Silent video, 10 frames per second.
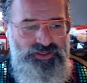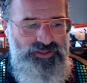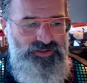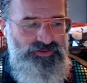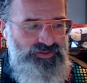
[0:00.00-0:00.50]

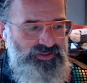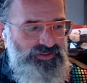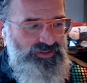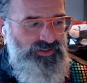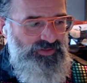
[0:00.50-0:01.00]
uh,
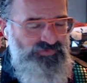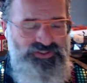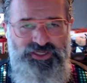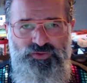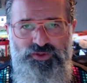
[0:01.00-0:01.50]
if you
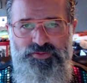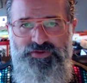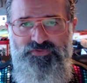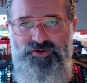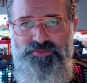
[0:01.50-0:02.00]
stick with
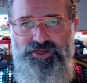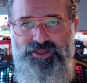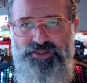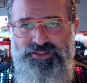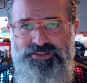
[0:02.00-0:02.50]
me for a
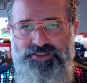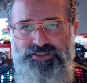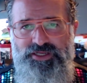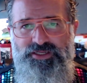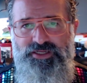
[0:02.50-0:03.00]
minute,
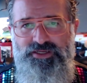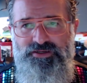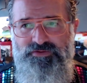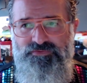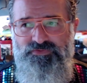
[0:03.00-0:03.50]
this idea
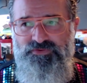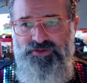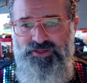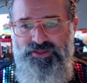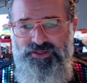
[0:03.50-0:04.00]
of
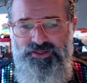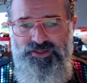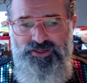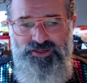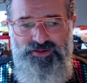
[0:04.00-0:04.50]

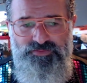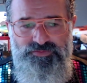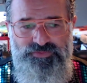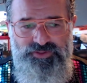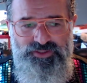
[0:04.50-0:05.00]
um,
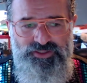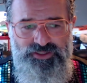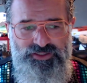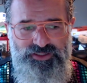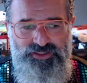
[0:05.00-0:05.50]

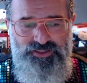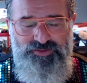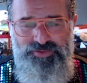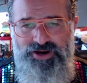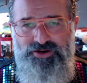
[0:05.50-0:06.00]

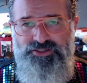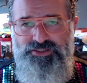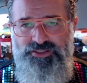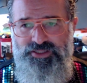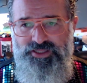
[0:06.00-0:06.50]

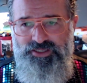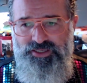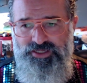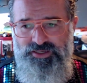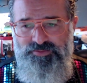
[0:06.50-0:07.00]
comparison
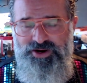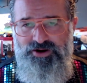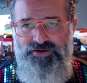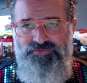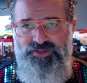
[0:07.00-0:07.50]
thinking,
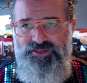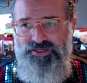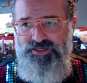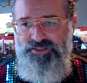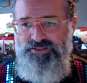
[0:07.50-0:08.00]
comparative
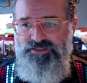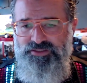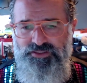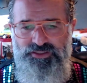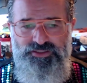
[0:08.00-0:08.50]
thinking,
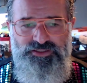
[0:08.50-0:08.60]
it's